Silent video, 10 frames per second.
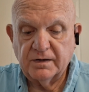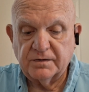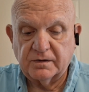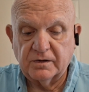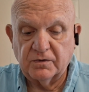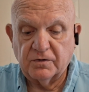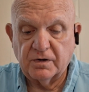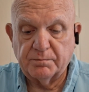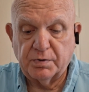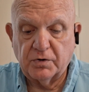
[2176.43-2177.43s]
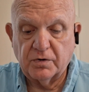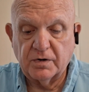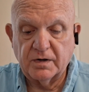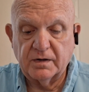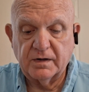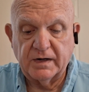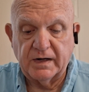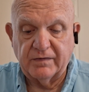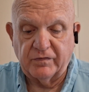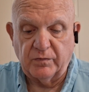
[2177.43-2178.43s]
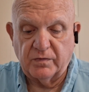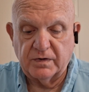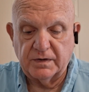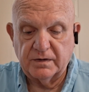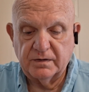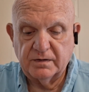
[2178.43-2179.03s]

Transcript: The good Lord pardon everyone